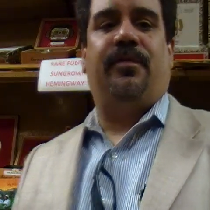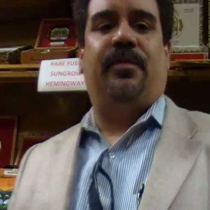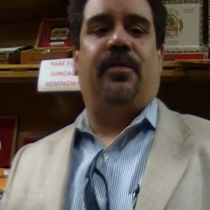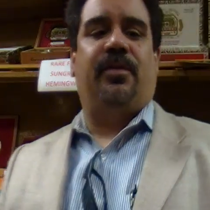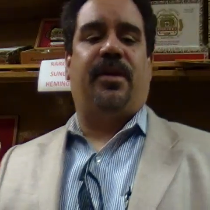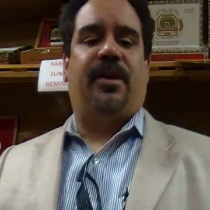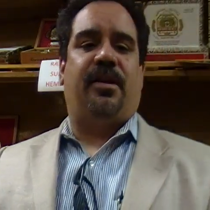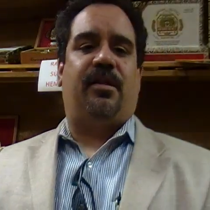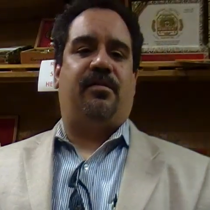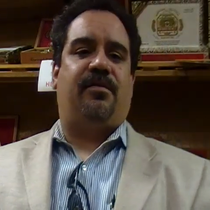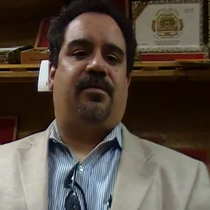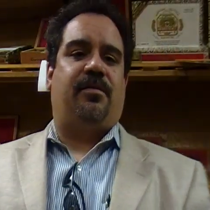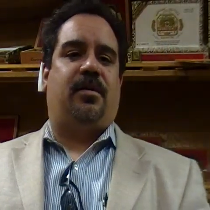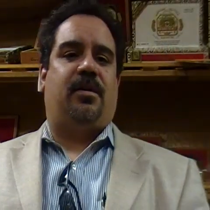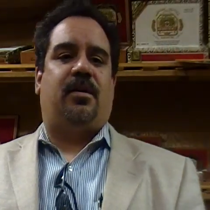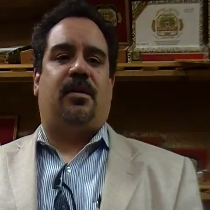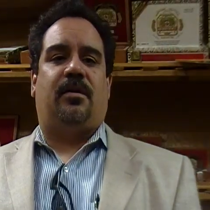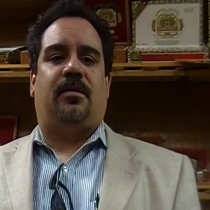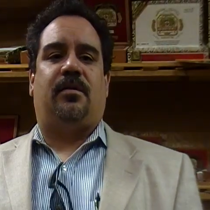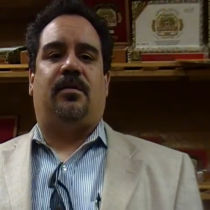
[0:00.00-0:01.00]
a few days,
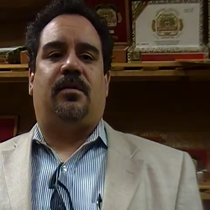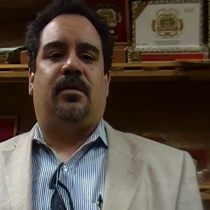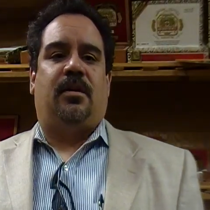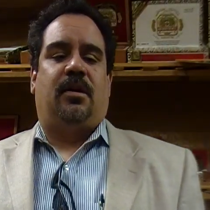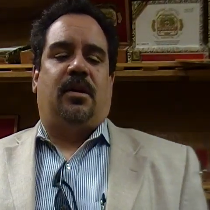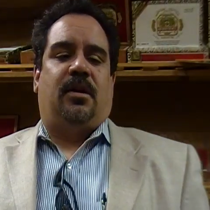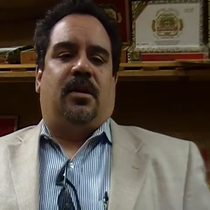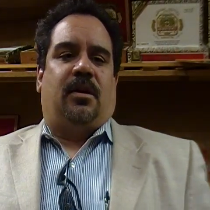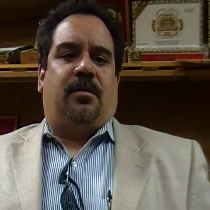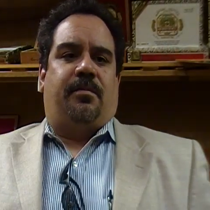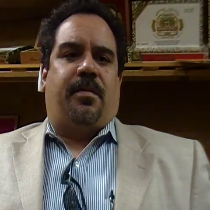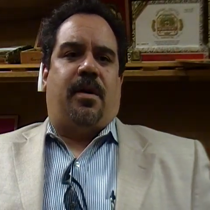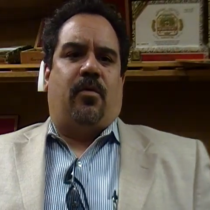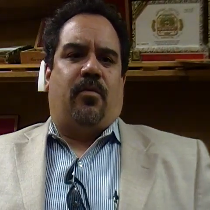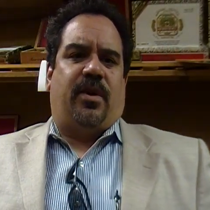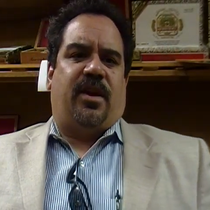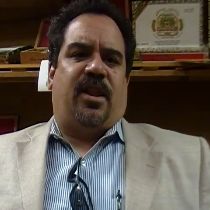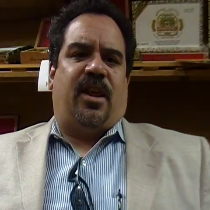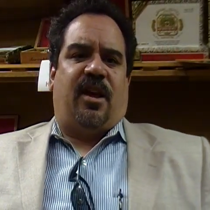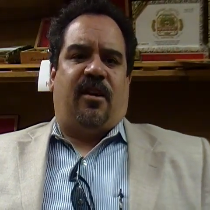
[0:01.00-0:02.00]

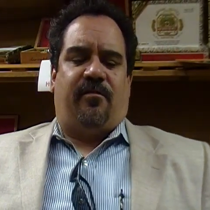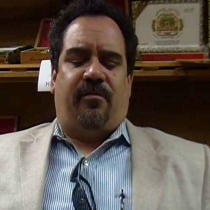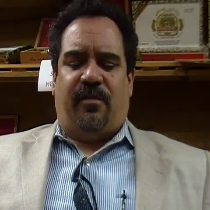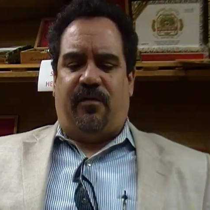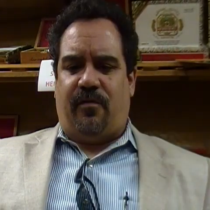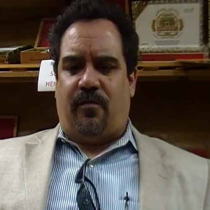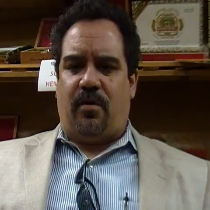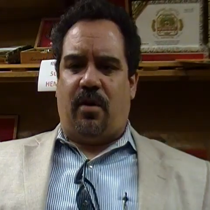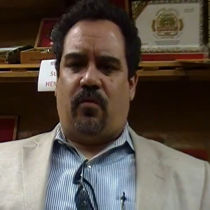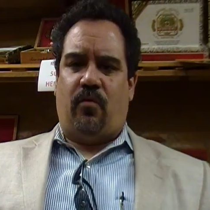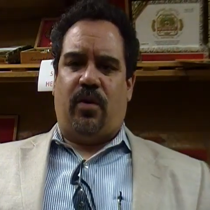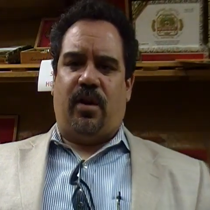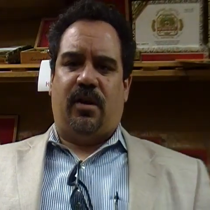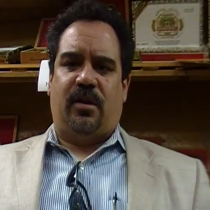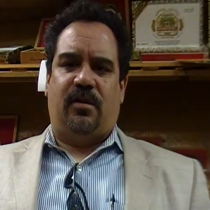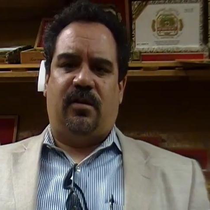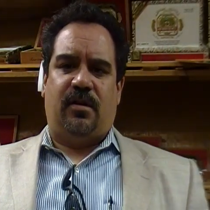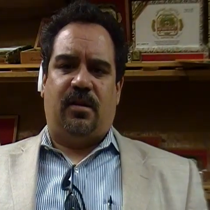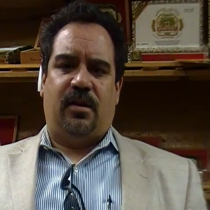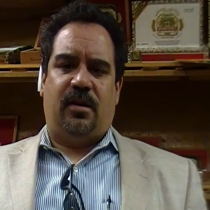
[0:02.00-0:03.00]
about a week and a half before I
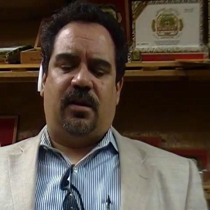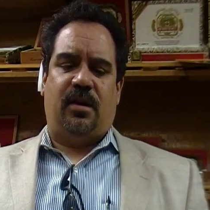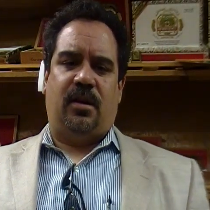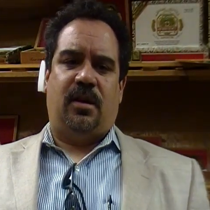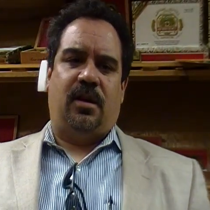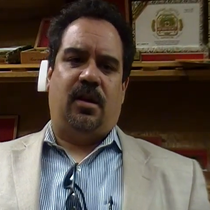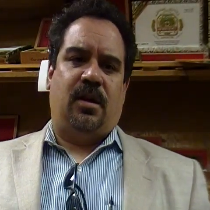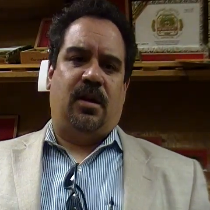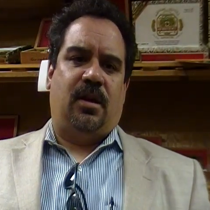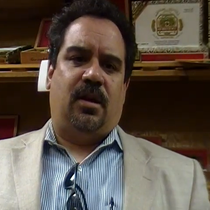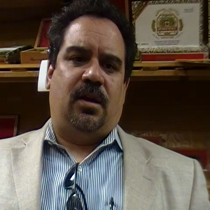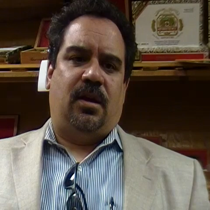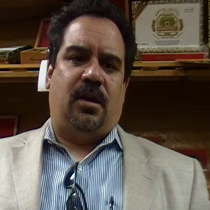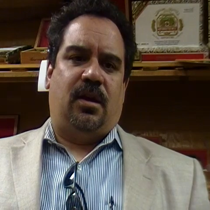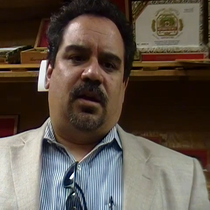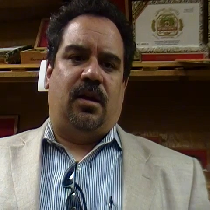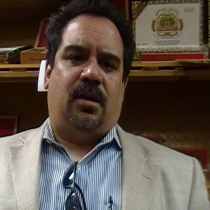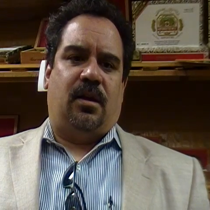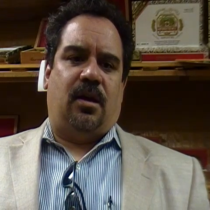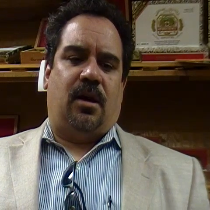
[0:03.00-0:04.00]
went
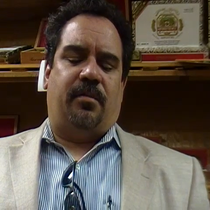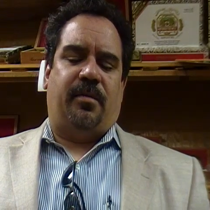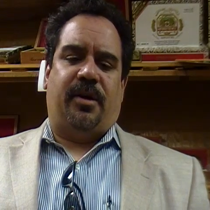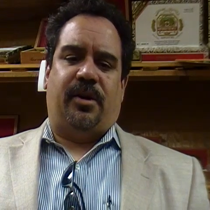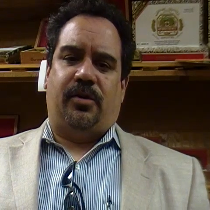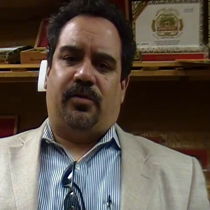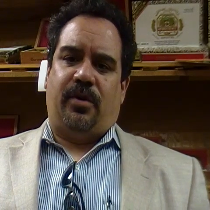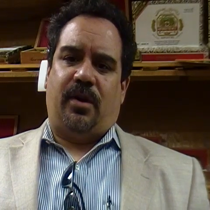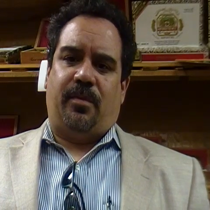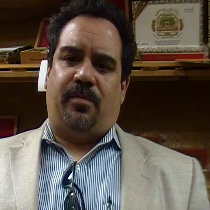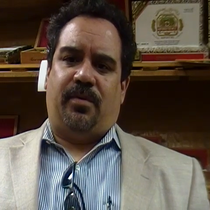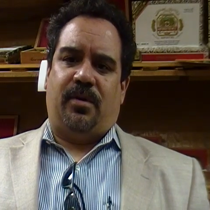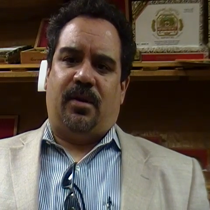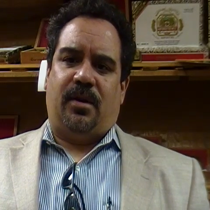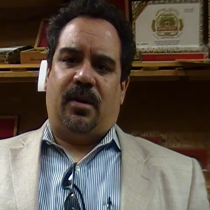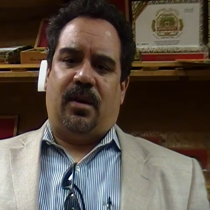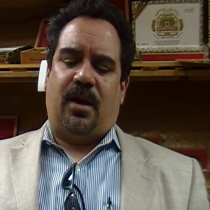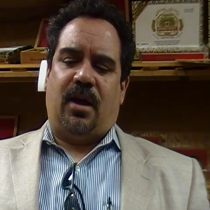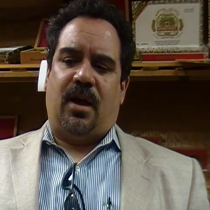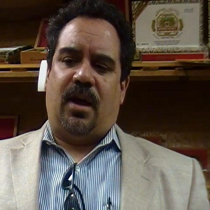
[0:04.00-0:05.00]
on my trip,
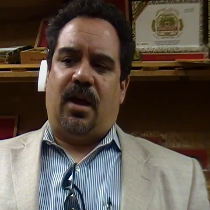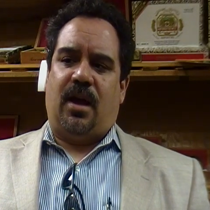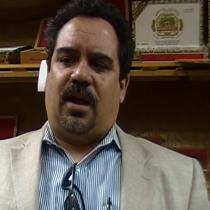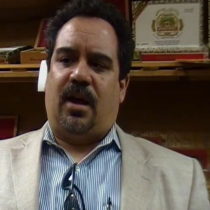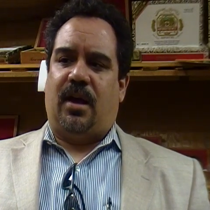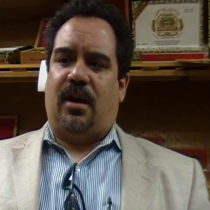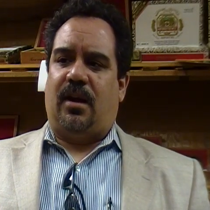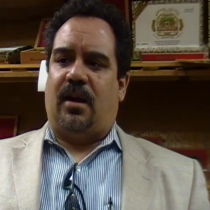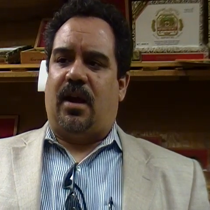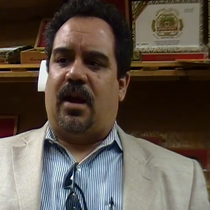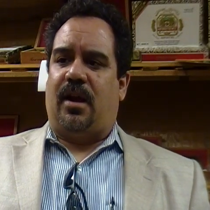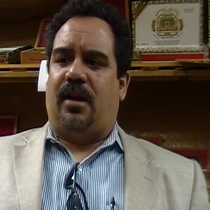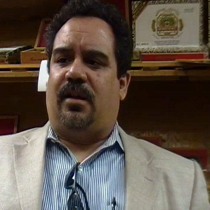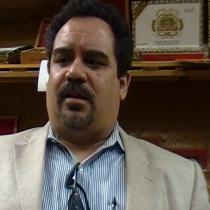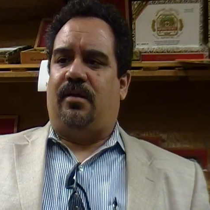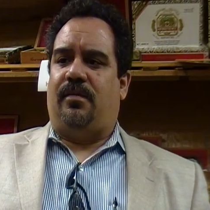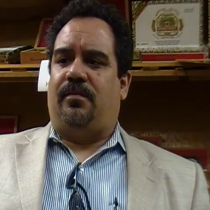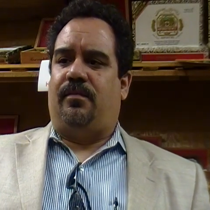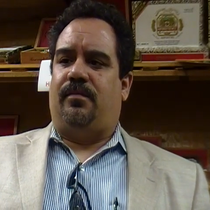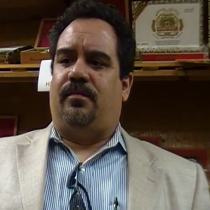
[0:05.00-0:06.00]
and
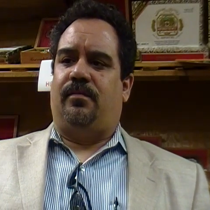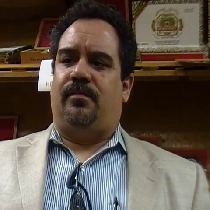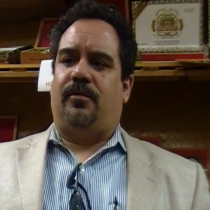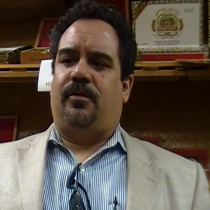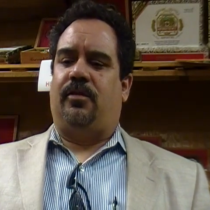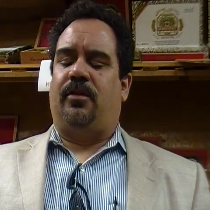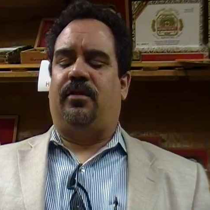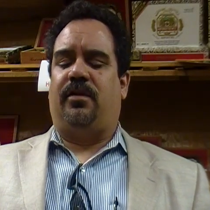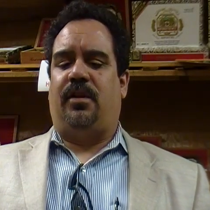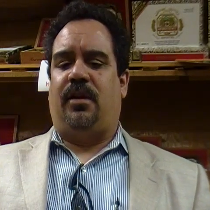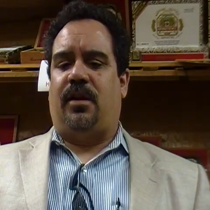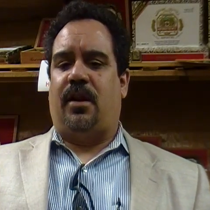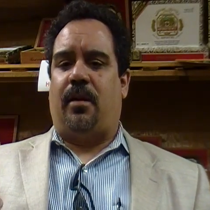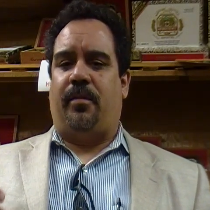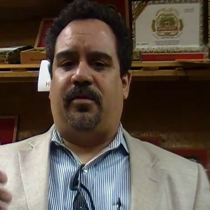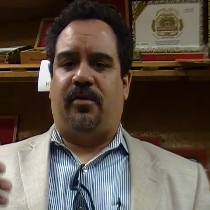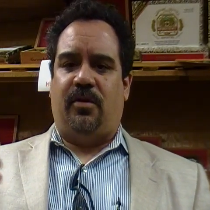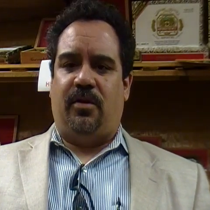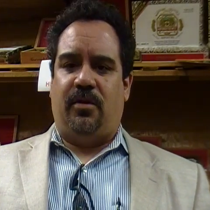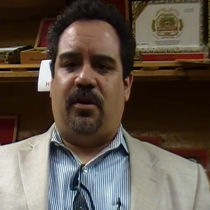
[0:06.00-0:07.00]
I took the
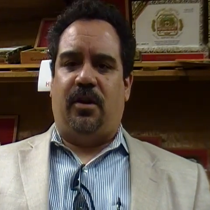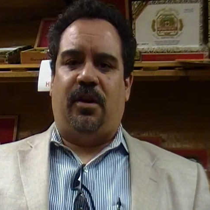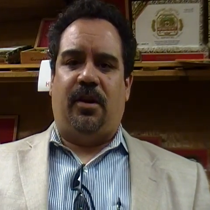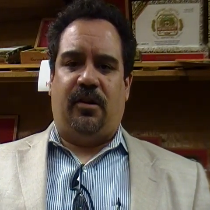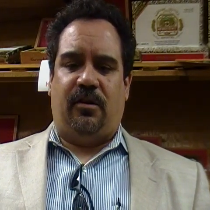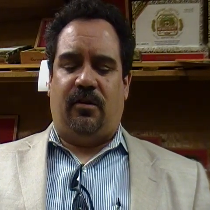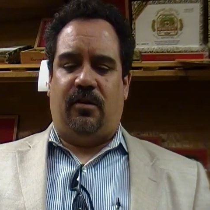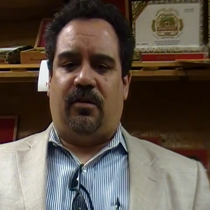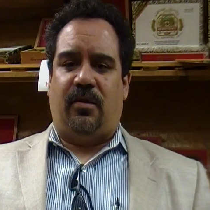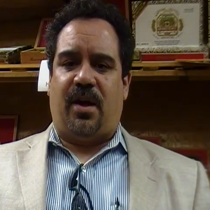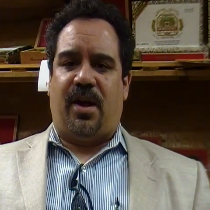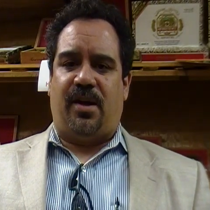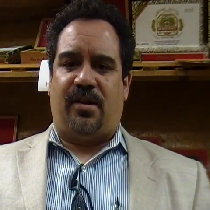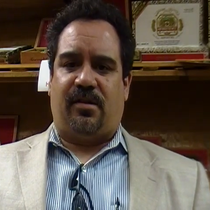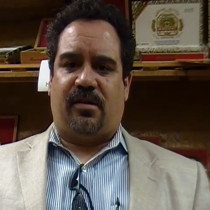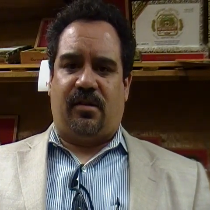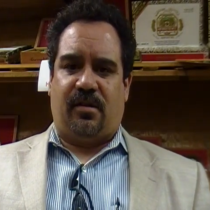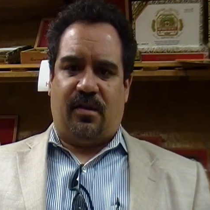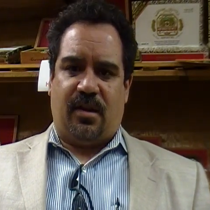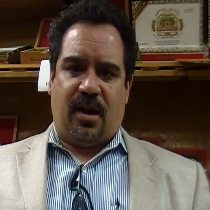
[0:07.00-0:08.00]
opportunity to
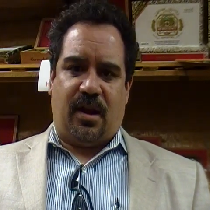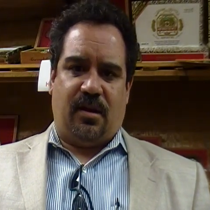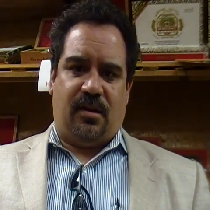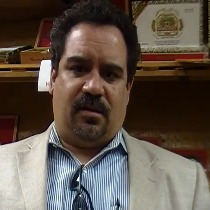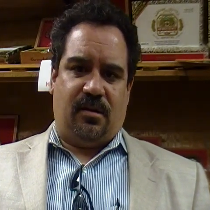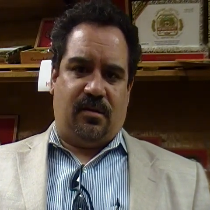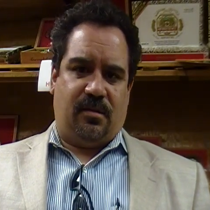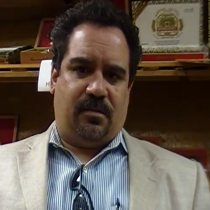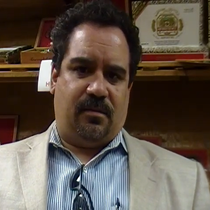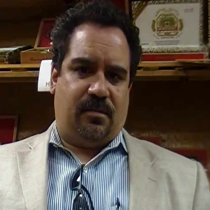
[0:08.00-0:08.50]
ask that